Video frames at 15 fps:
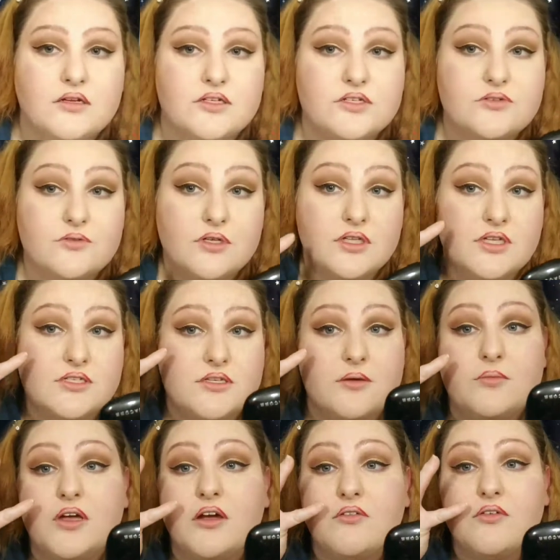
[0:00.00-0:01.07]
I just realized
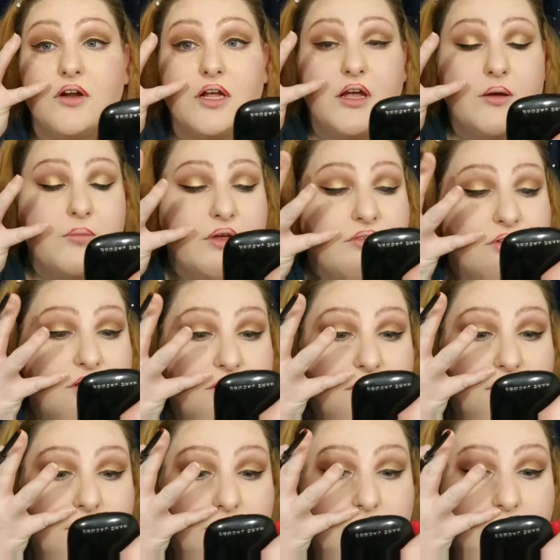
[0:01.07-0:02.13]
I'm covering up
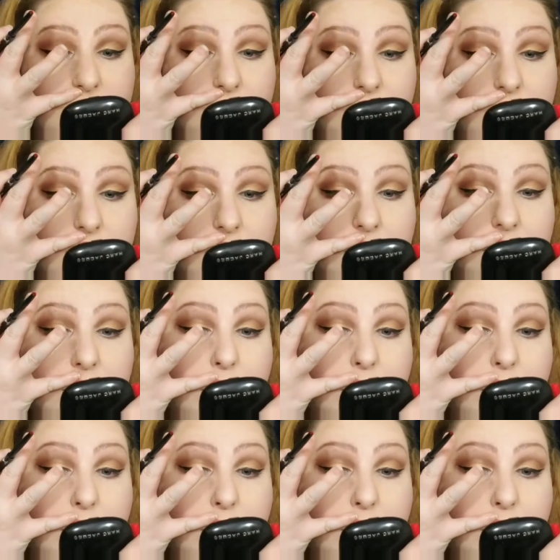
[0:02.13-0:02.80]
everything I'm doing.